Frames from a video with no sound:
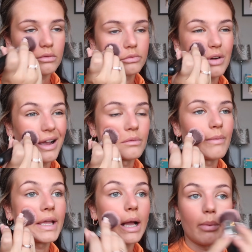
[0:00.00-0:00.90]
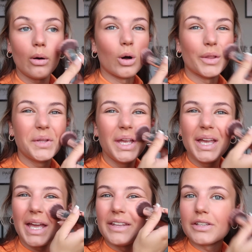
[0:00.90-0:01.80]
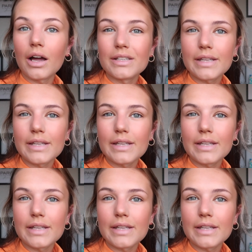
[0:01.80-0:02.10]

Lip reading: throughout the makeup on, it dies